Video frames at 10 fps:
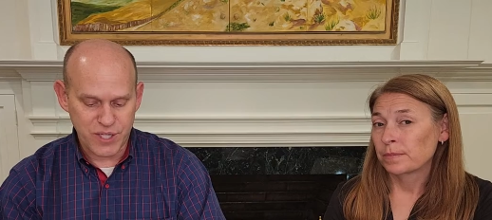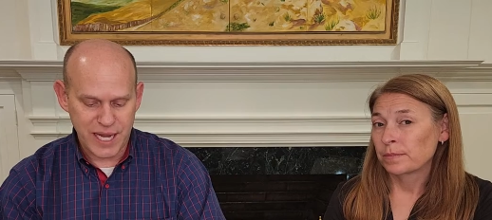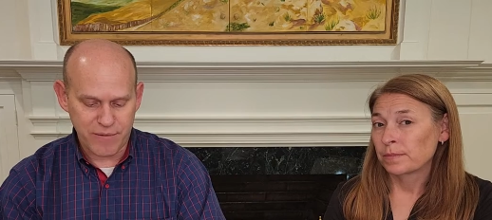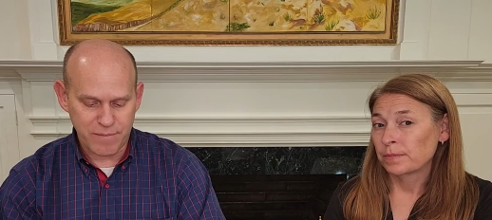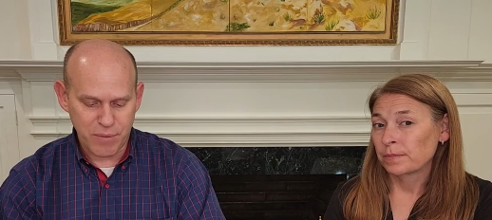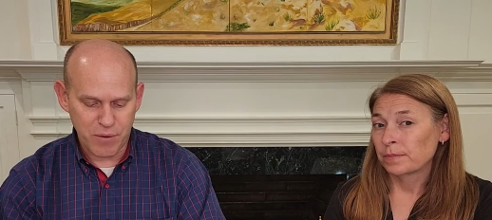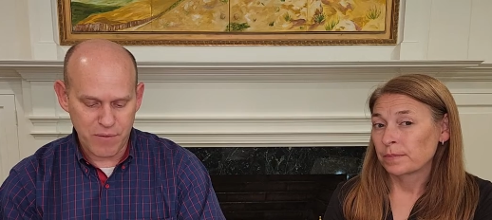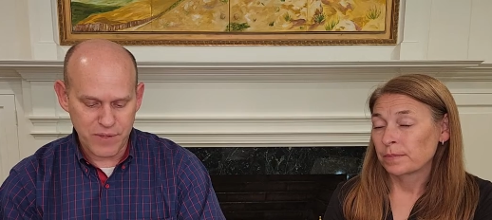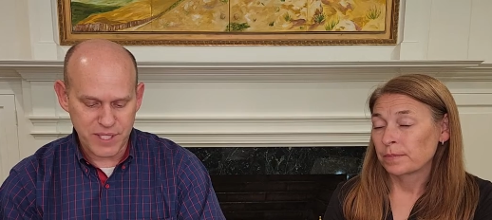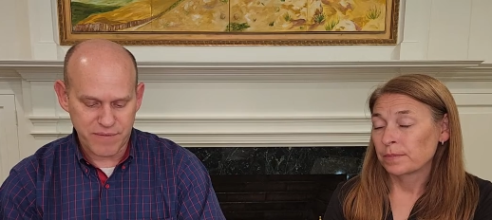Speaker 1: sacred
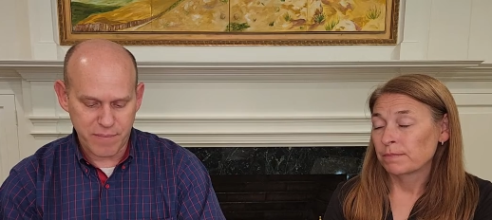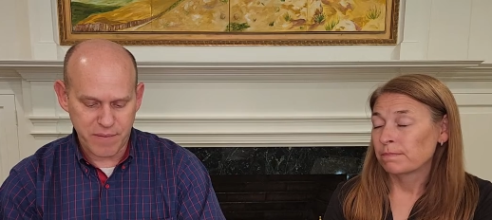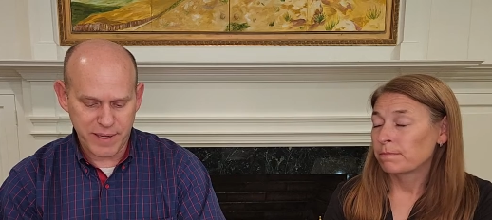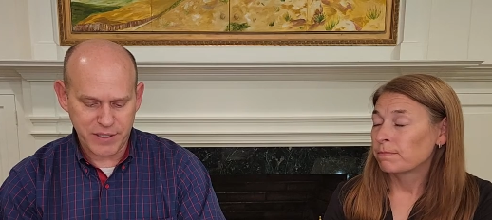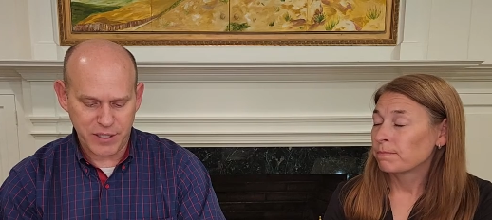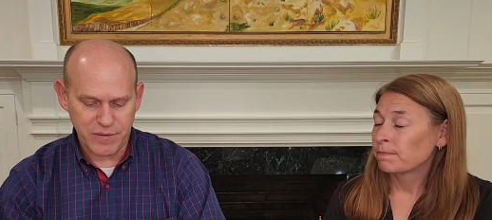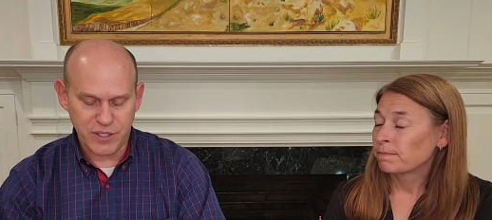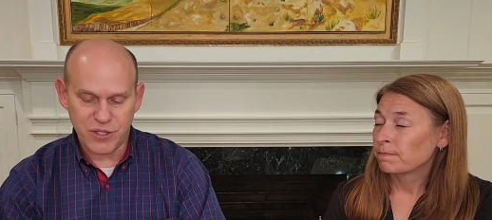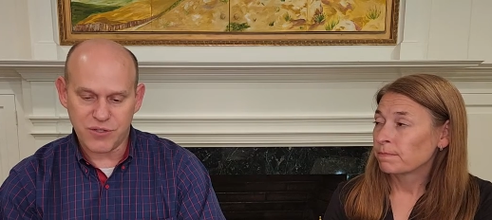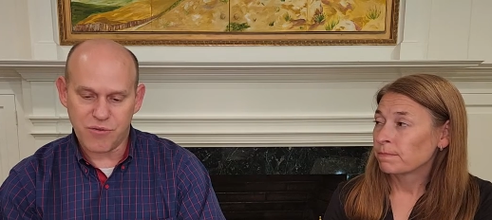poles from among you, and
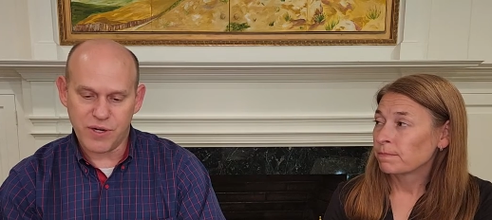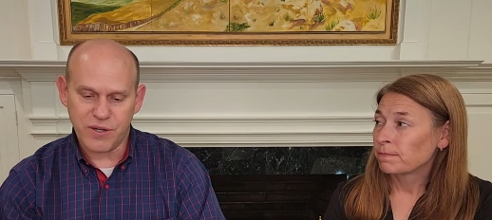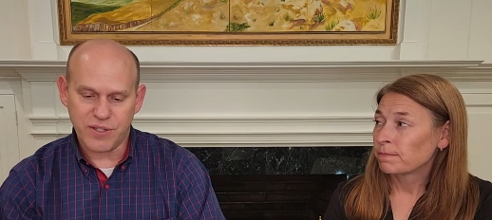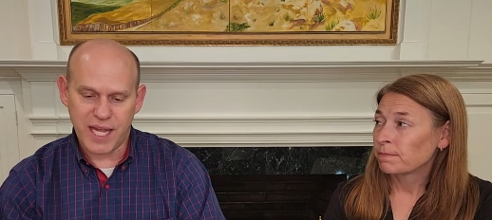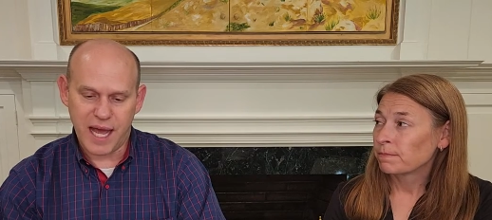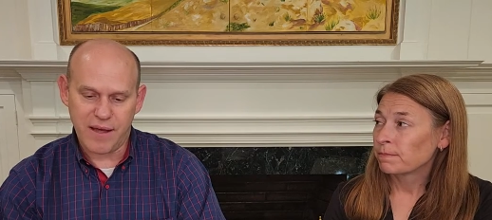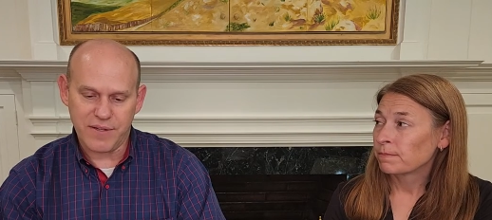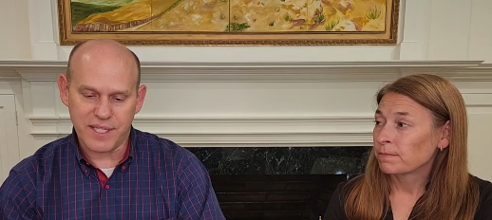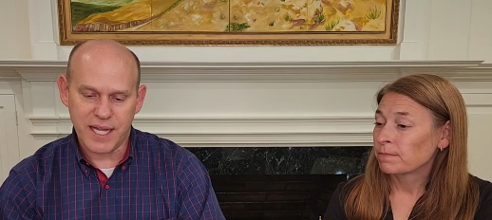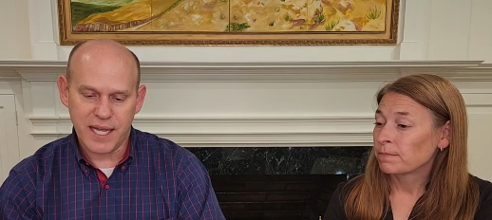destroy your
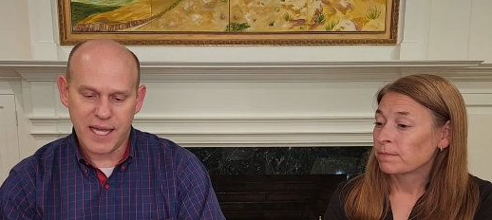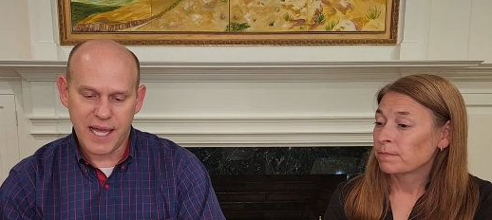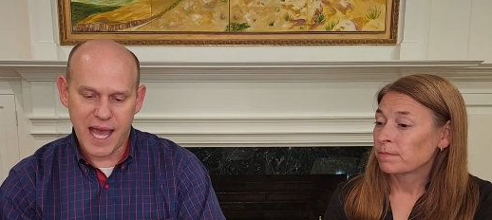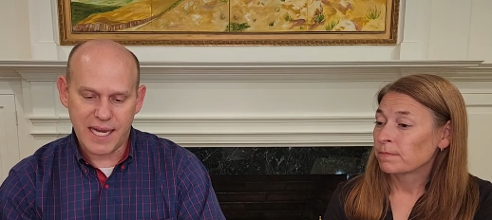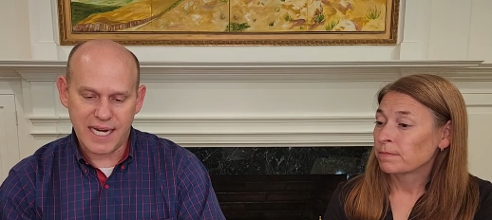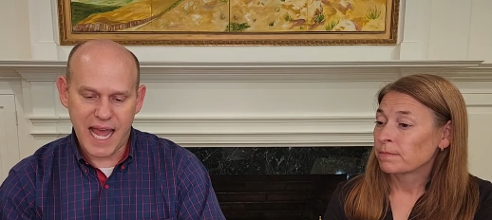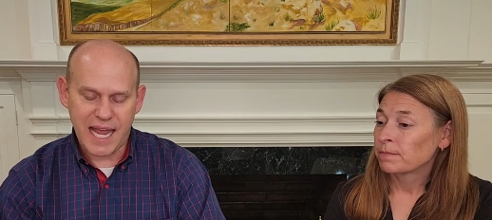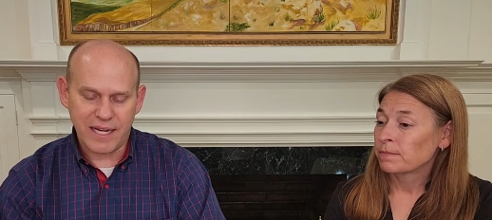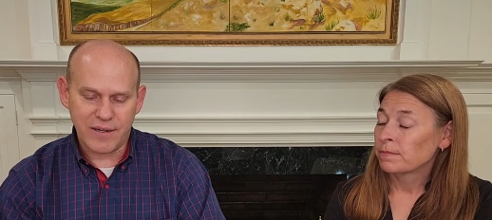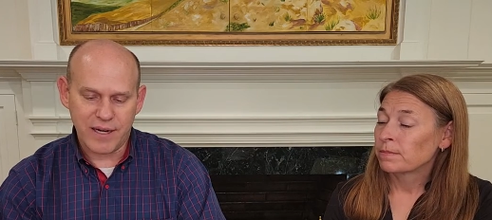towns, and in
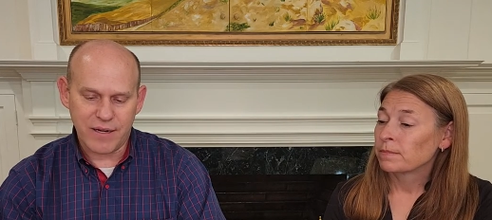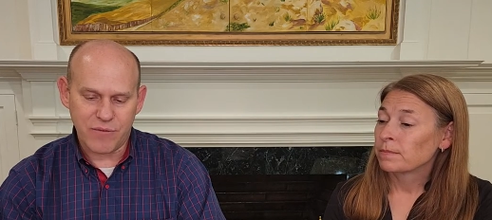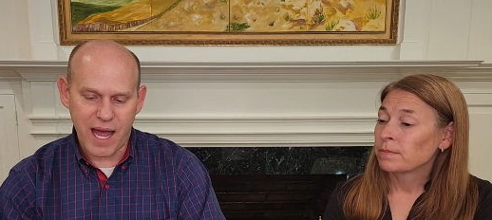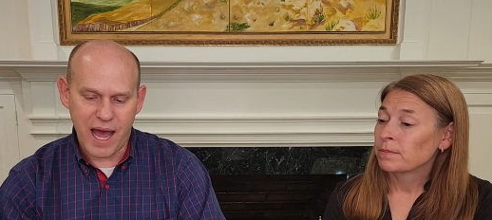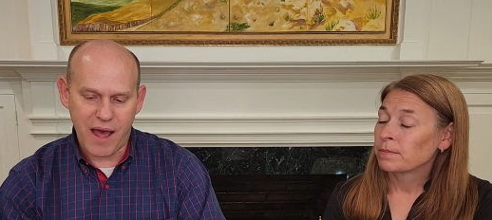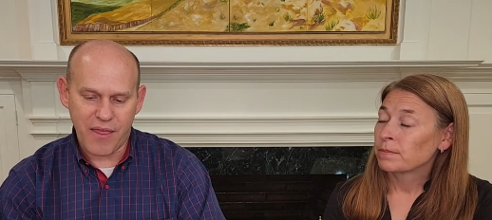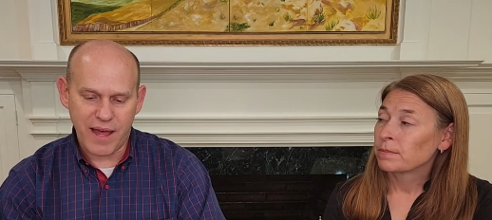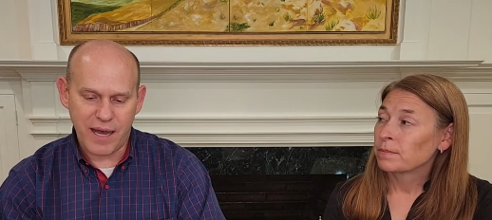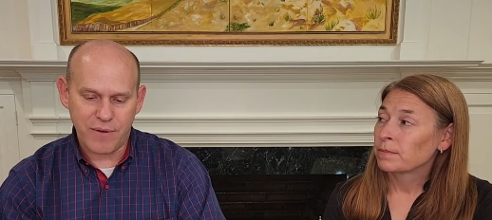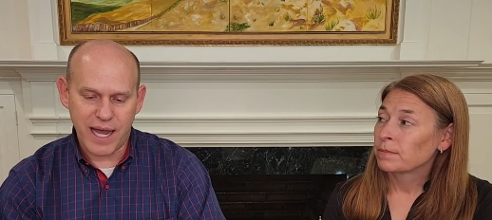anger and wrath
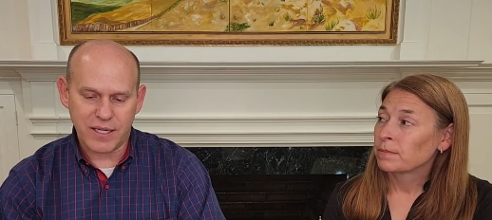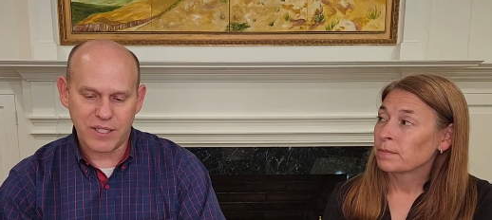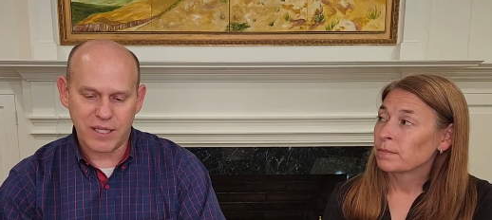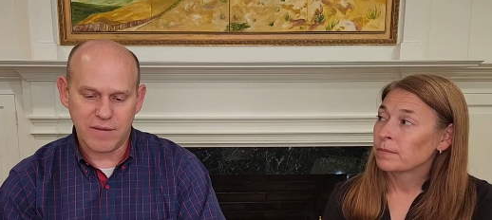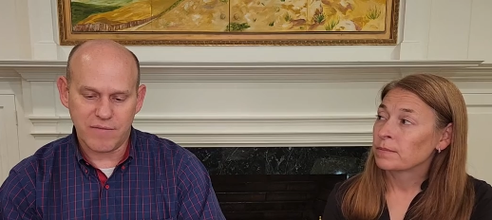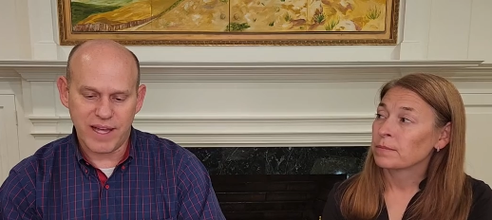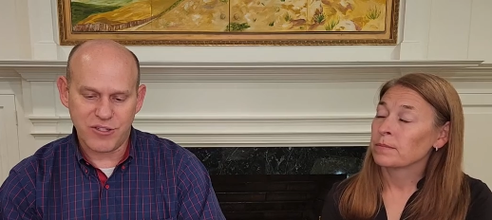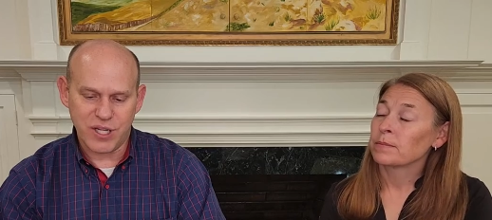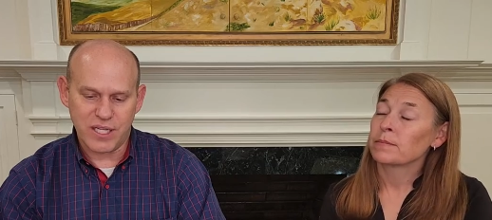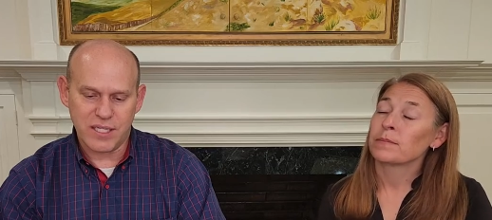I will execute
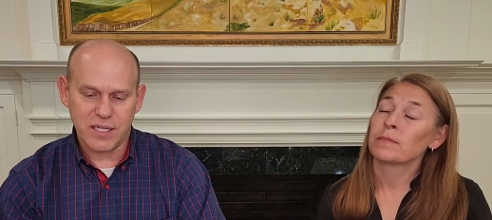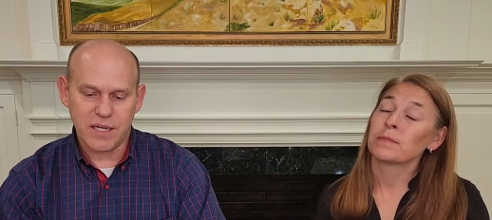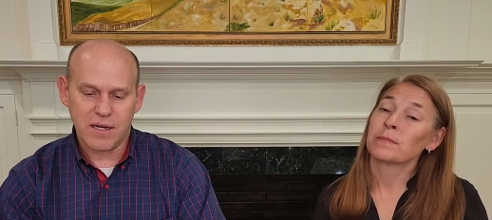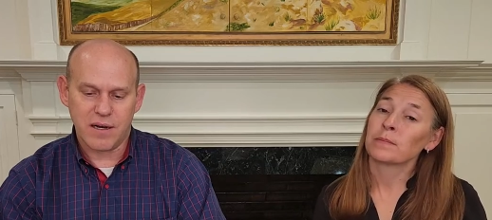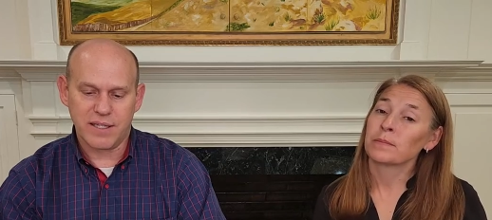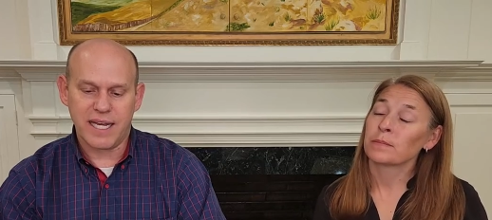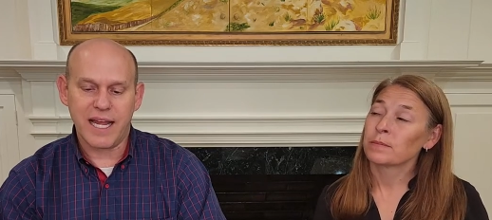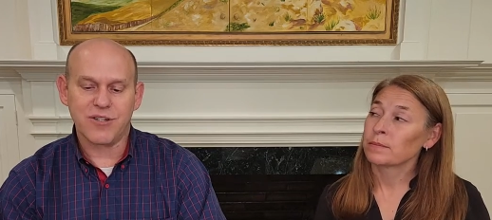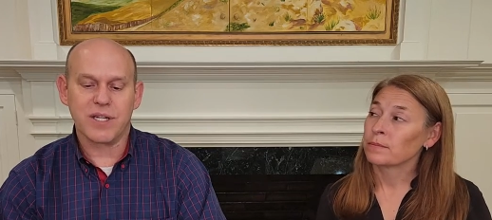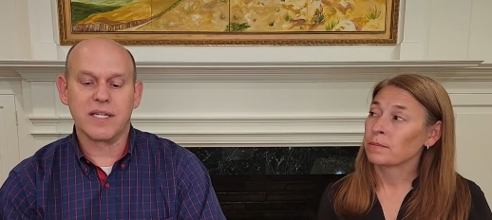vengeance on the
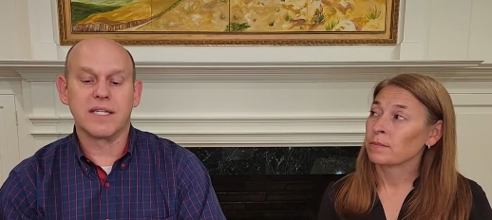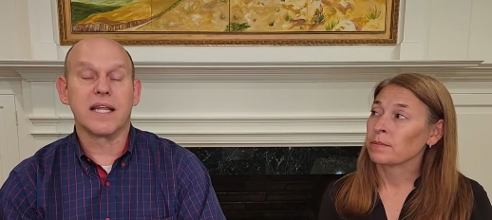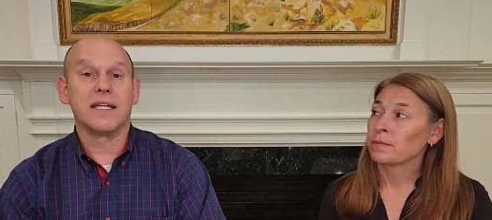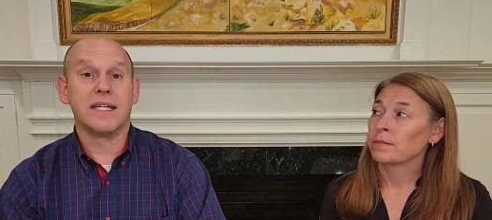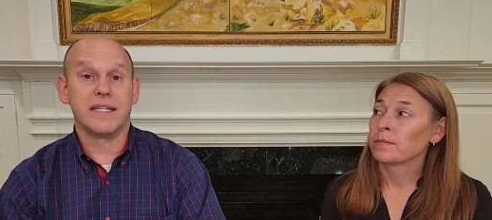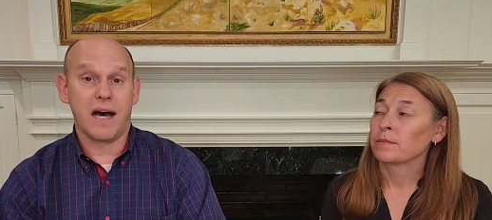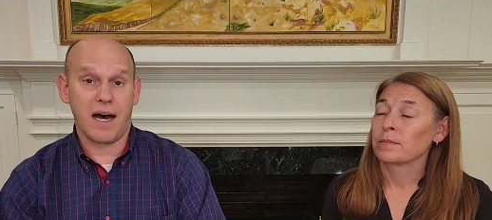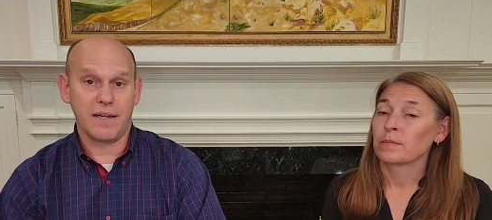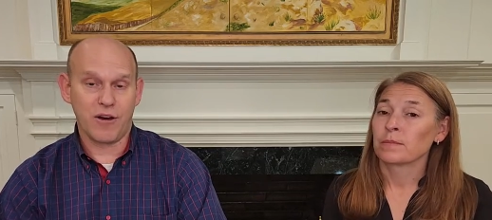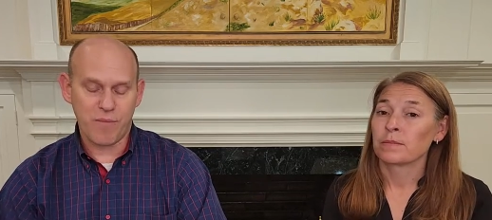nations that did
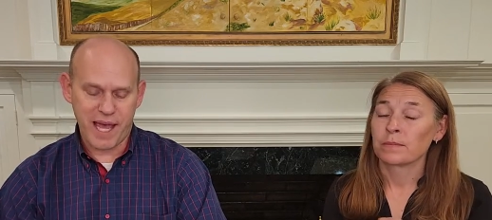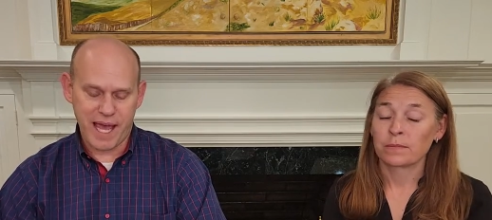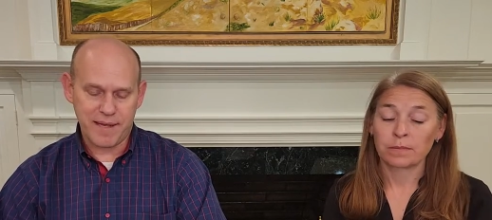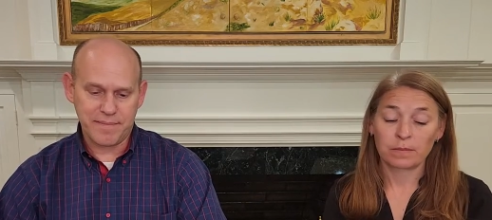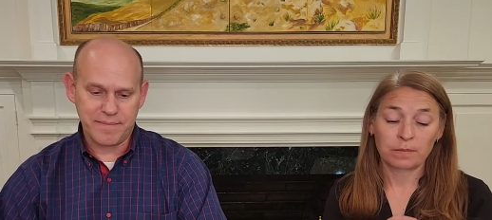not obey.